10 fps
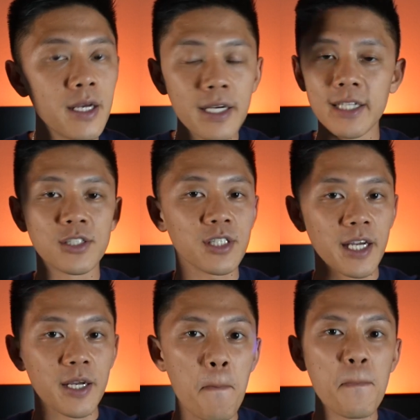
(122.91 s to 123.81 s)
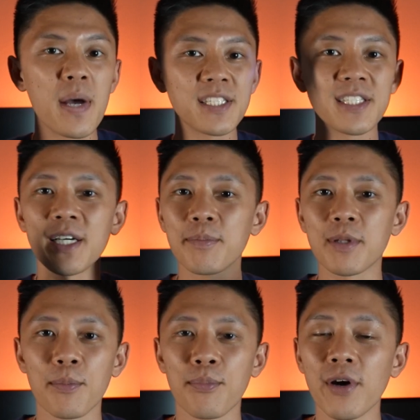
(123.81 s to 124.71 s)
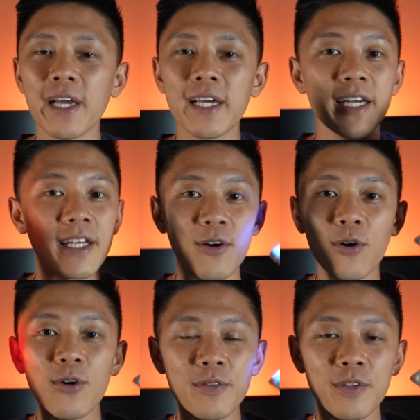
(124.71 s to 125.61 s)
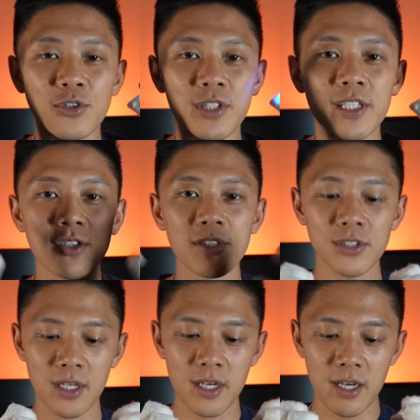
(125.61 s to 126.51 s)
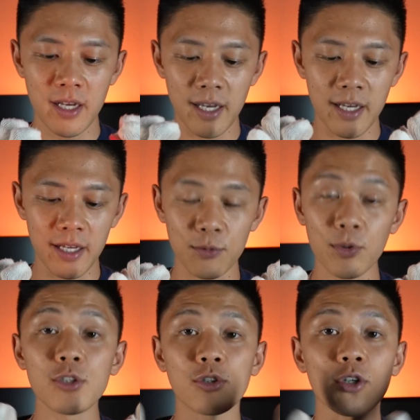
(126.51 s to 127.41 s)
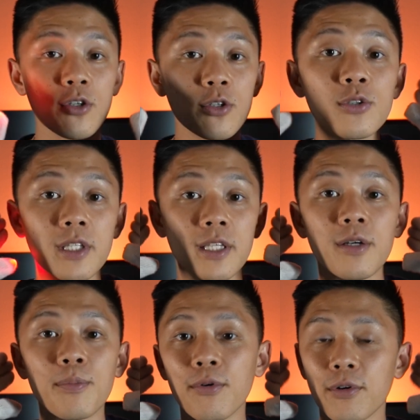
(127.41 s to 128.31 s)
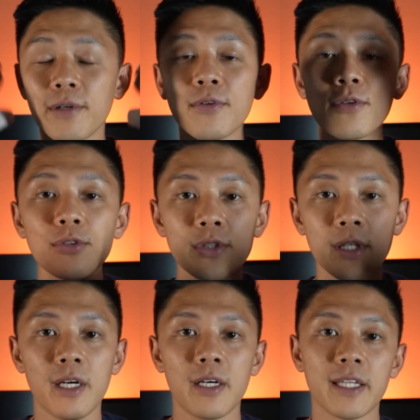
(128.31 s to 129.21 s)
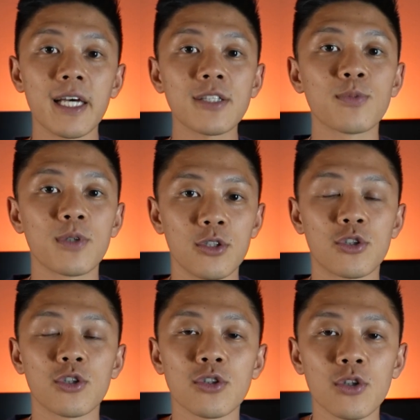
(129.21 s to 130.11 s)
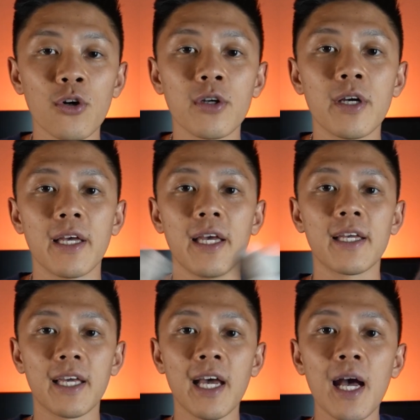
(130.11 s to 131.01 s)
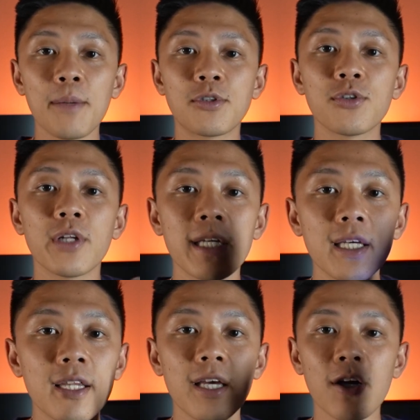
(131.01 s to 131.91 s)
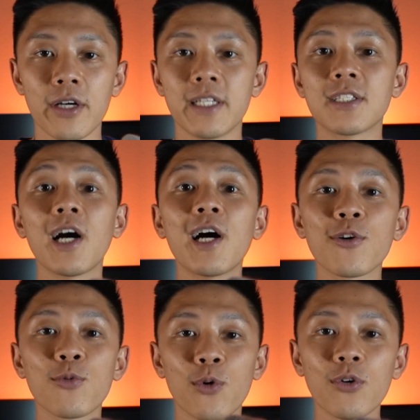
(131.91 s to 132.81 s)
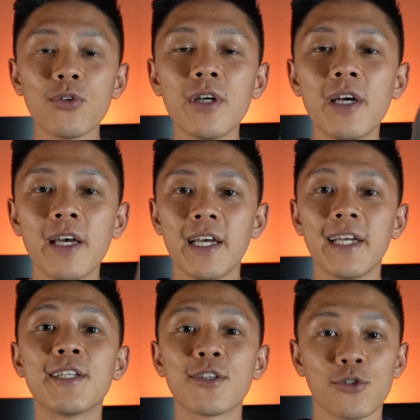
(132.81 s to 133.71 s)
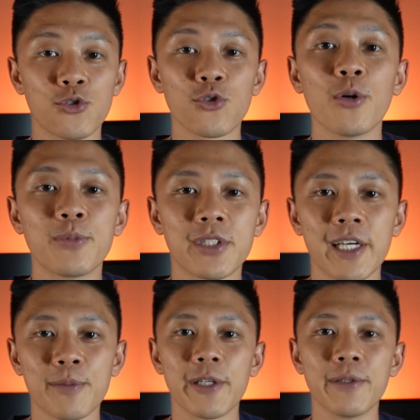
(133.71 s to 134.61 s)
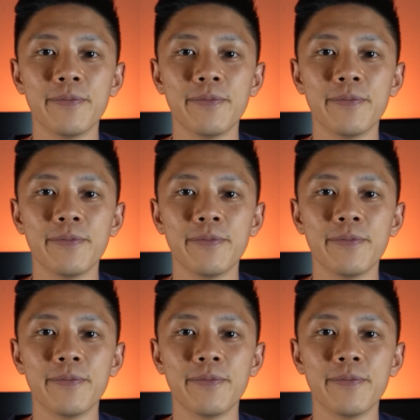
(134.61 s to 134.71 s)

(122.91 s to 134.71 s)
It's like messing up their brain and all of their senses. And when you start using the peripherals, that's when you just start encapsulating their entire world in your strobe segment.